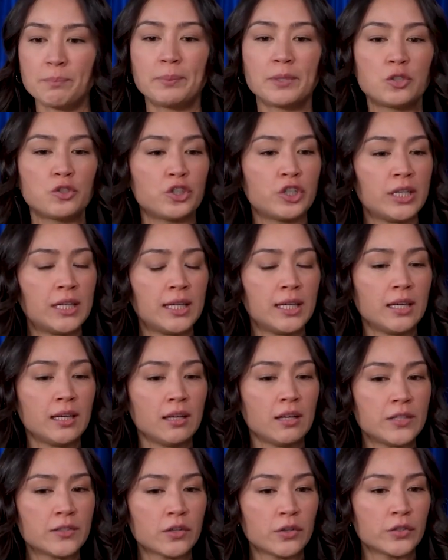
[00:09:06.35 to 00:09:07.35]
but she's
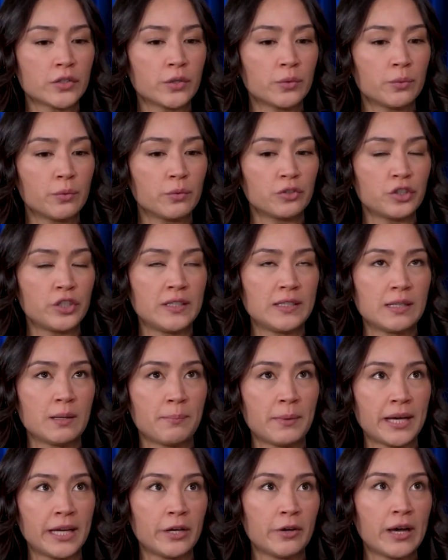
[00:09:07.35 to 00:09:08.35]
a
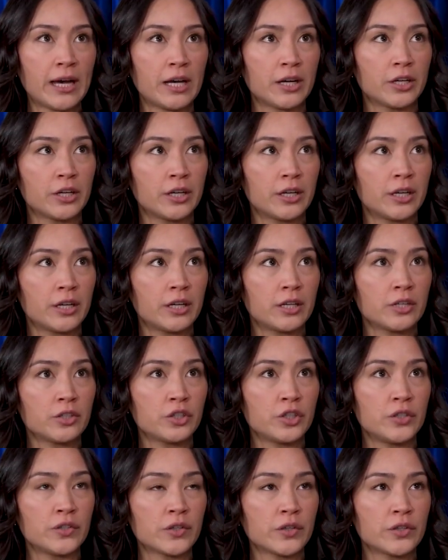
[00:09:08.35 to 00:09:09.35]
biohacker.
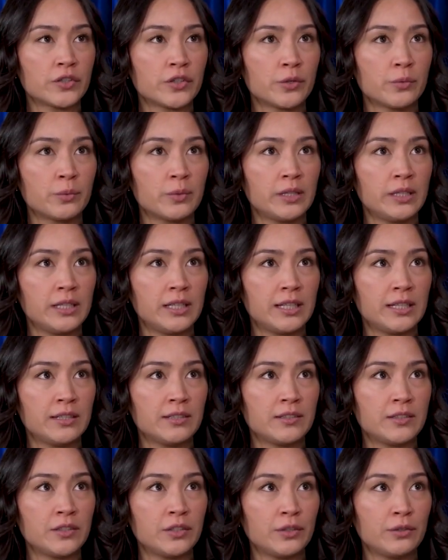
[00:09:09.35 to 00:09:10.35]
She's also really
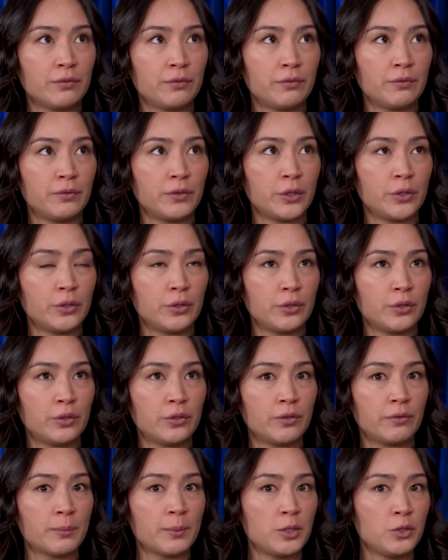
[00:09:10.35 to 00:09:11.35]
into food
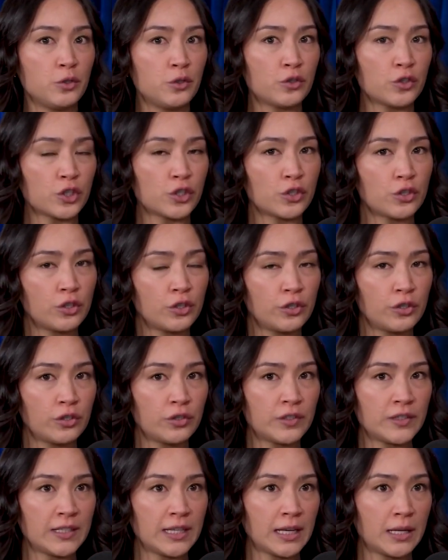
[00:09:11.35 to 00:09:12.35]
from a nutritional
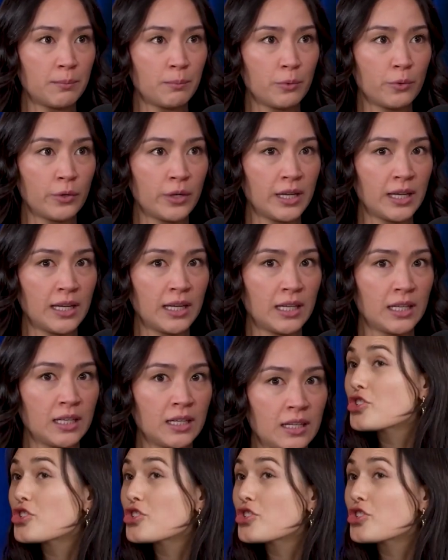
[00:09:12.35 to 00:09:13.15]
standpoint.